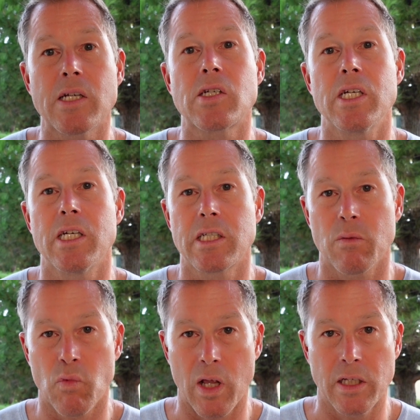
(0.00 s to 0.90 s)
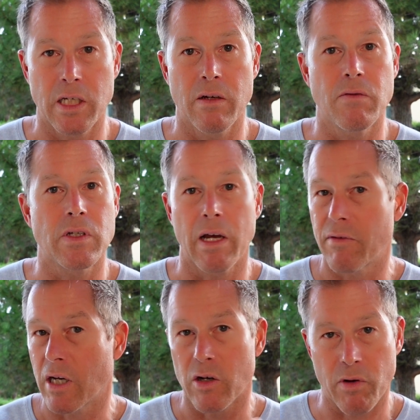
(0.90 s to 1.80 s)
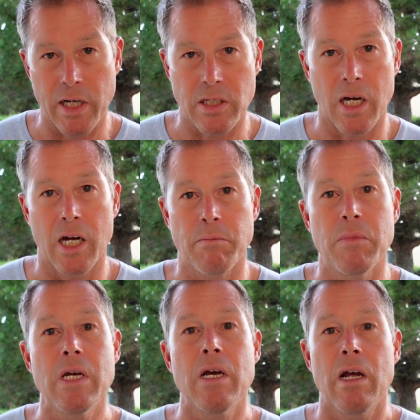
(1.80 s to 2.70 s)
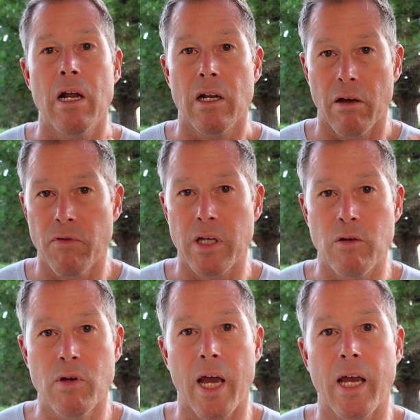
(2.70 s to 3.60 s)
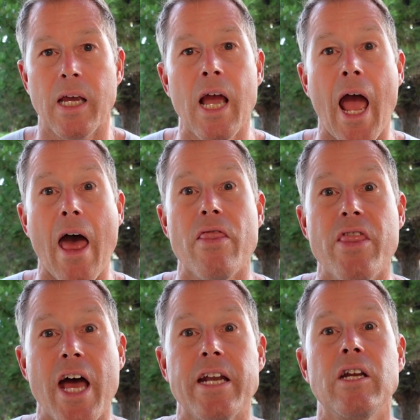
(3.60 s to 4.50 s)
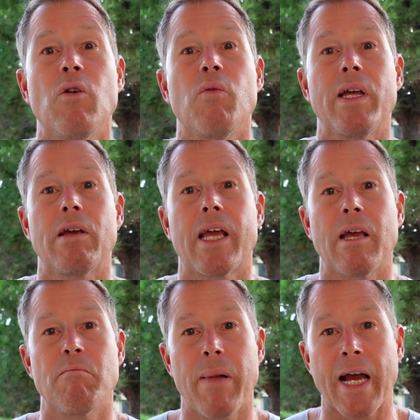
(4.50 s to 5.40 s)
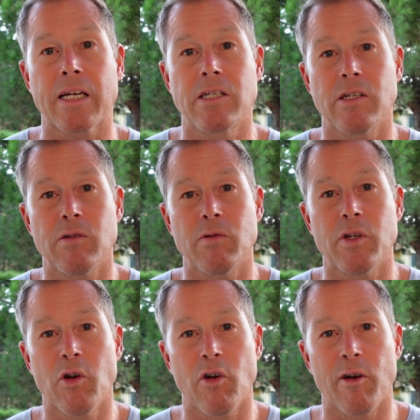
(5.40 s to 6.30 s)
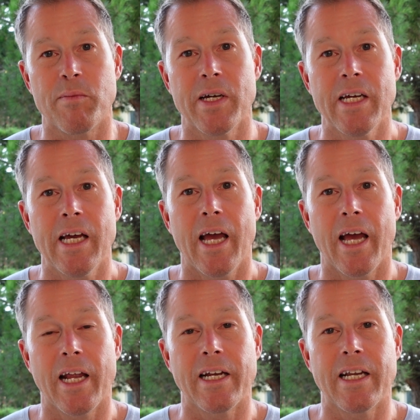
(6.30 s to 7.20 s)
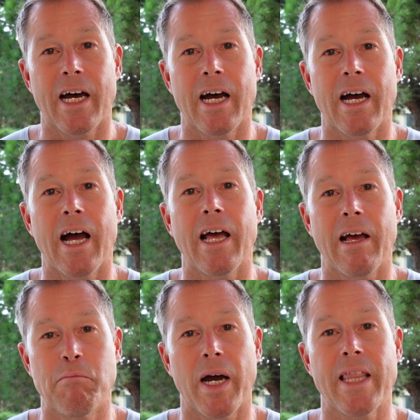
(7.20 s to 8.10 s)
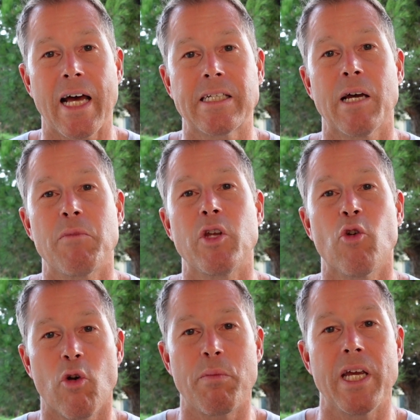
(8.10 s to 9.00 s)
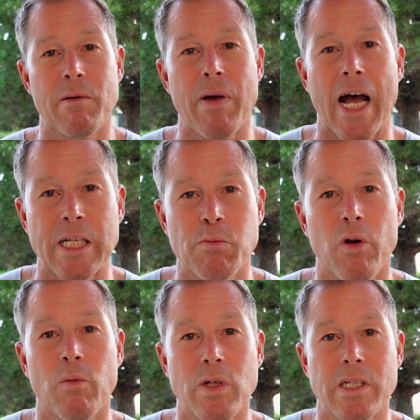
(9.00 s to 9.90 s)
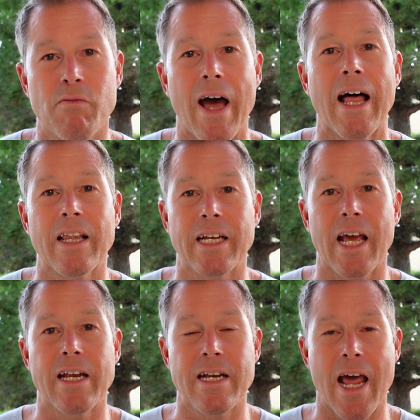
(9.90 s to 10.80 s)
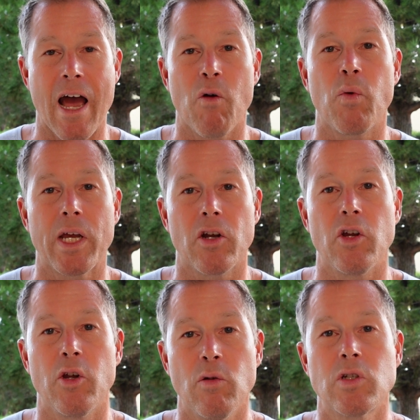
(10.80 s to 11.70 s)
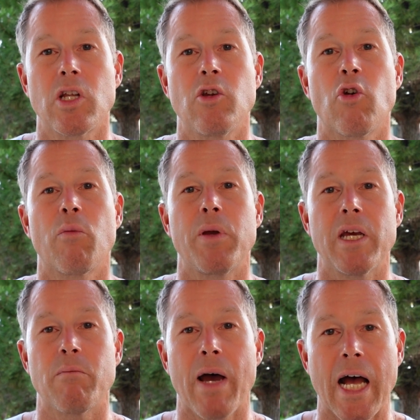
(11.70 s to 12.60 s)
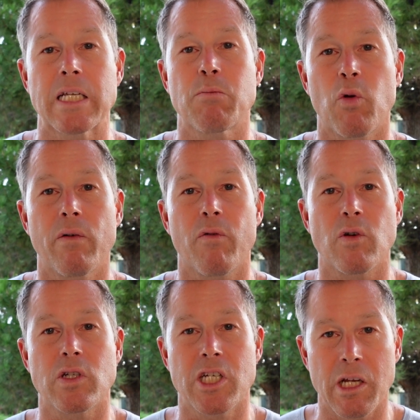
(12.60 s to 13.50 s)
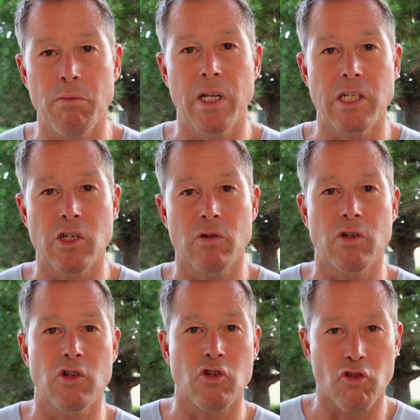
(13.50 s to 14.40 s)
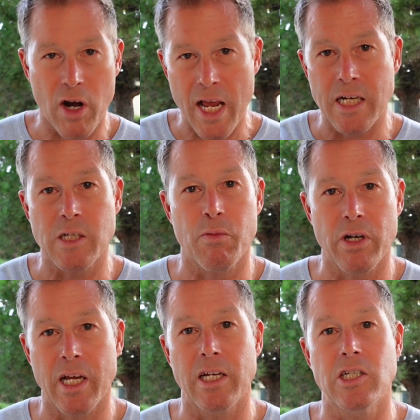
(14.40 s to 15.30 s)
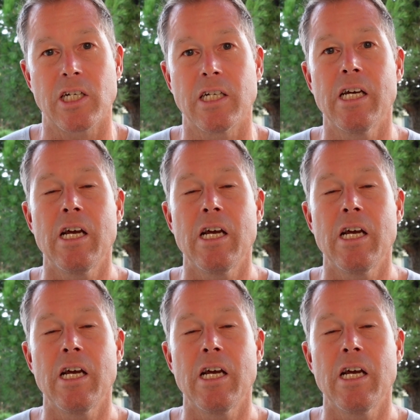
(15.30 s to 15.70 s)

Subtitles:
seeing some relatives, having a great time, loved the UK, and then we came back to Europe. And by that time, the European passport was valid, and now we could use the European passport for seamless transportation